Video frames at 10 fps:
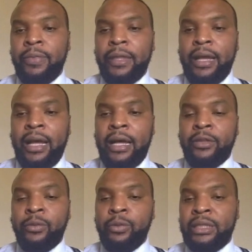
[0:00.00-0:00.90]
The
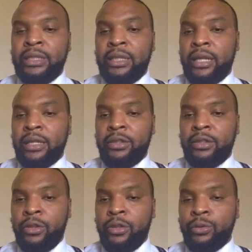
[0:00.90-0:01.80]
reason that
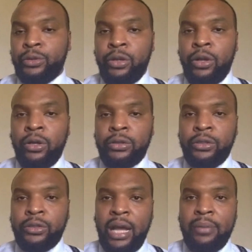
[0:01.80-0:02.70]
those laws,
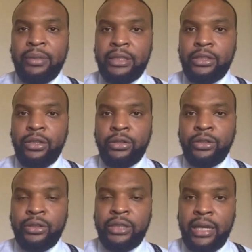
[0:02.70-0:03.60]
those common sense laws,
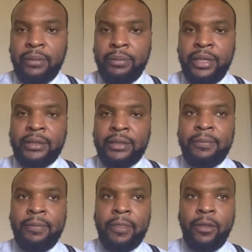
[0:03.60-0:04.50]

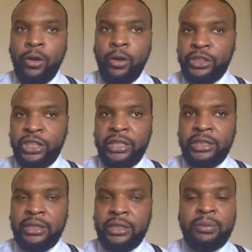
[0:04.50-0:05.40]
aren't changing,
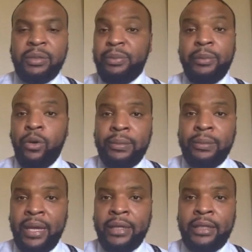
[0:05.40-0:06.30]
is because people aren't
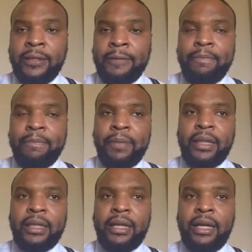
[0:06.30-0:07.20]
demanding it.
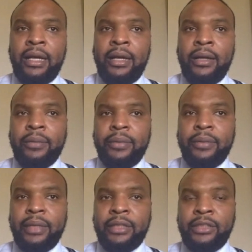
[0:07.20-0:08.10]

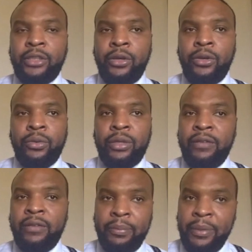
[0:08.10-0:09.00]
And so if
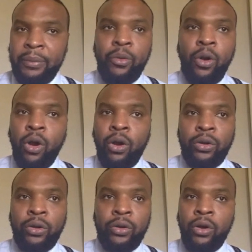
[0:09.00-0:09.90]
the
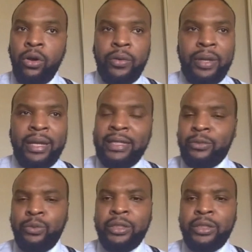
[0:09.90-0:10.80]
people and it's
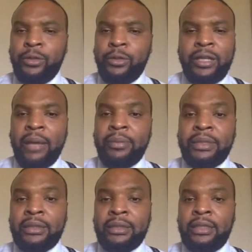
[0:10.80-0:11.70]
really sort of common
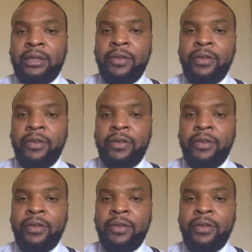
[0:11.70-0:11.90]
sense stuff.